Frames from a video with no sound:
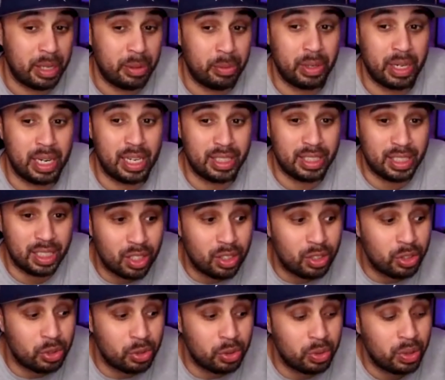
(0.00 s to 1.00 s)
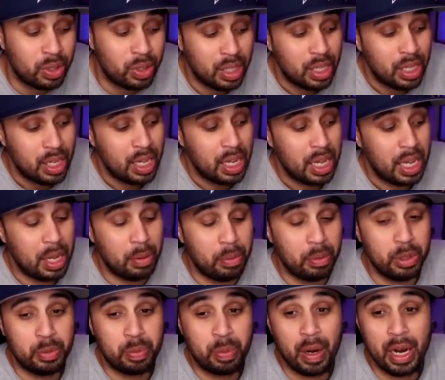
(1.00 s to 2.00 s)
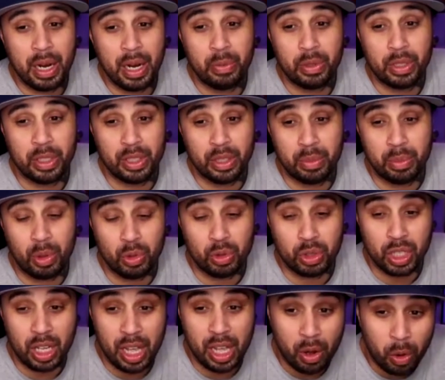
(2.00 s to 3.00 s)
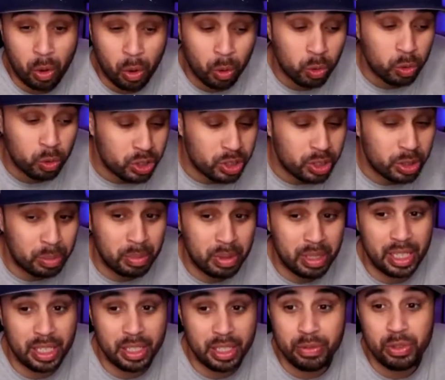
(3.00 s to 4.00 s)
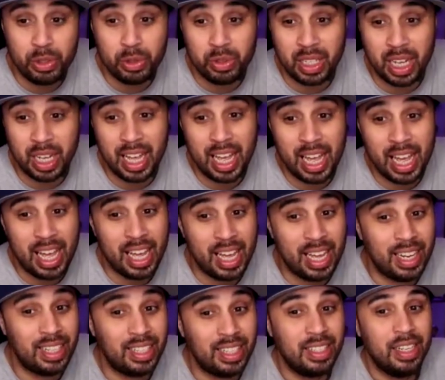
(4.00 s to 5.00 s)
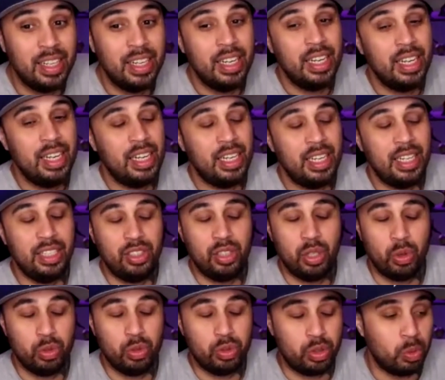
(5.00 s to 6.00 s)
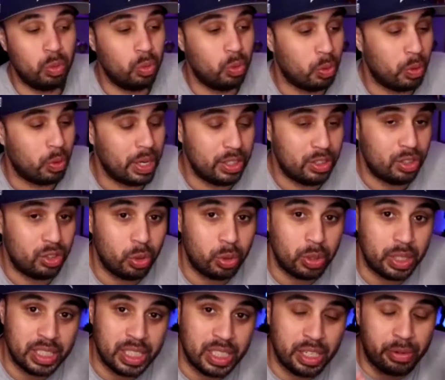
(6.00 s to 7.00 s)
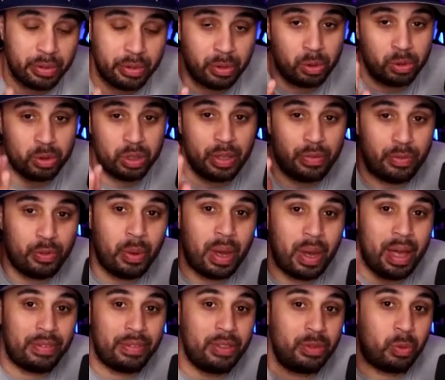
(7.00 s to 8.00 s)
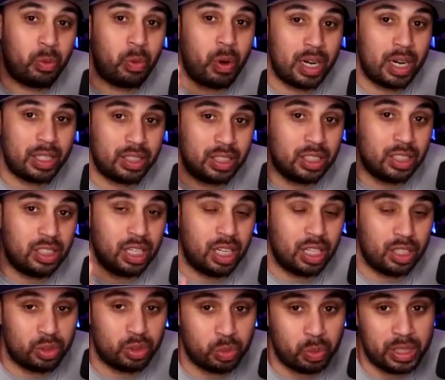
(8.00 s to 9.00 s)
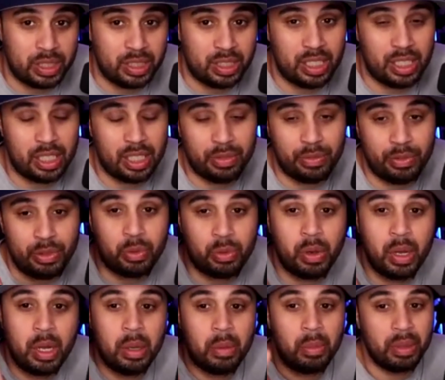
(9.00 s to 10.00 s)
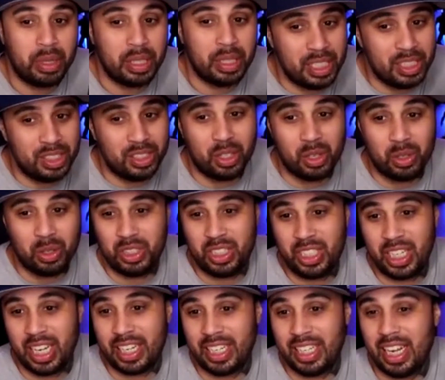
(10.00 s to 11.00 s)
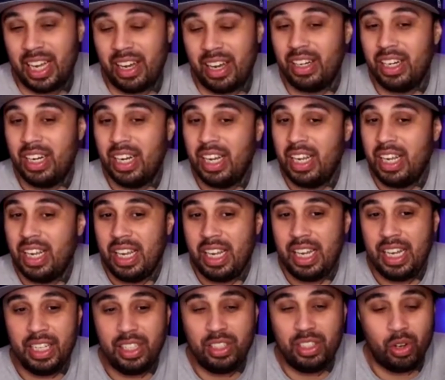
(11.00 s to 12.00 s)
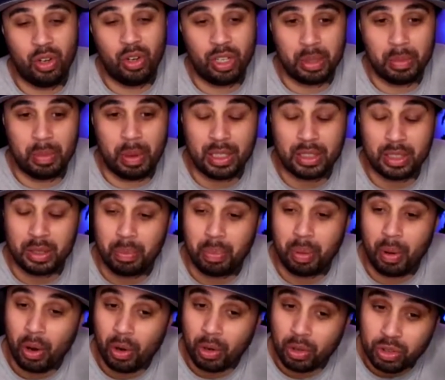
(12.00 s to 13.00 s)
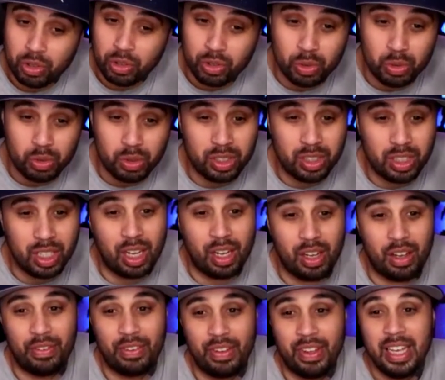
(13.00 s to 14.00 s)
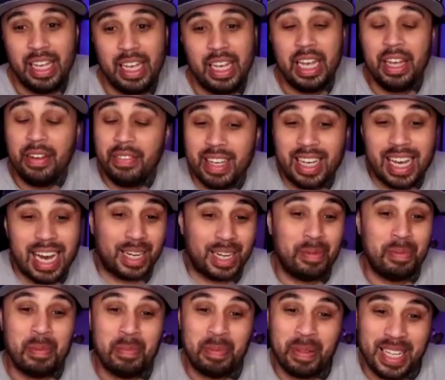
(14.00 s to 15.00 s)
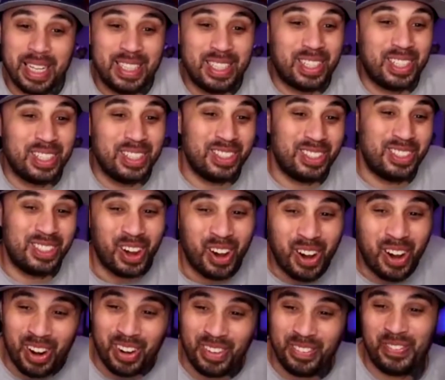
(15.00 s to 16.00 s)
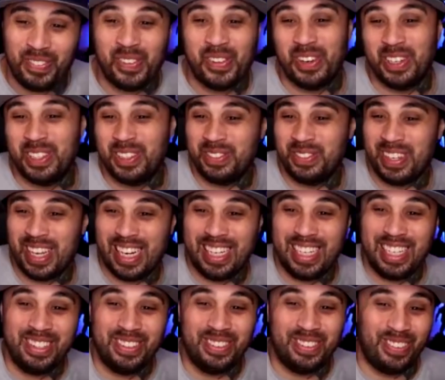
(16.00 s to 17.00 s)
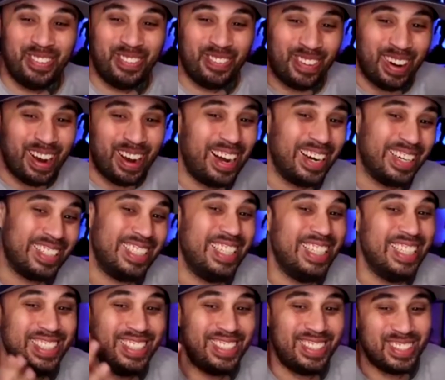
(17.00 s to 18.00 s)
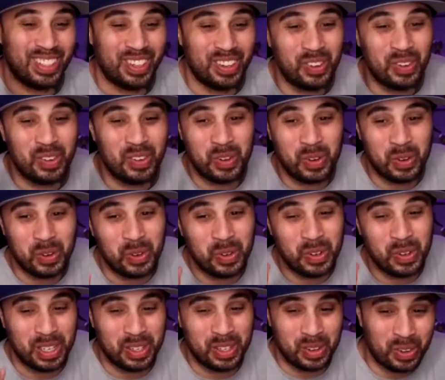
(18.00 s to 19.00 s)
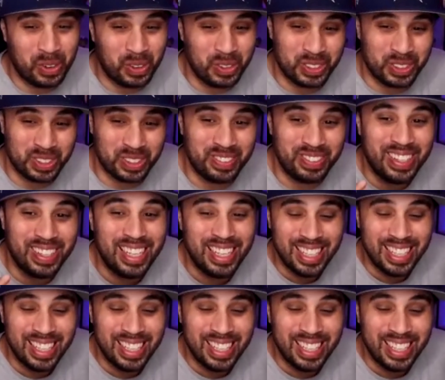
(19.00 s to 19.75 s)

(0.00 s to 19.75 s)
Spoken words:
And when I tell you, it was probably one of the most wholesome interviews I had. He told some great stories. Heroes, if you haven't watched the John Swayze interview, please go check it out. He talked about some personal stuff. He even got up and played the guitar for us, man. He rocked. He is so cool and awesome.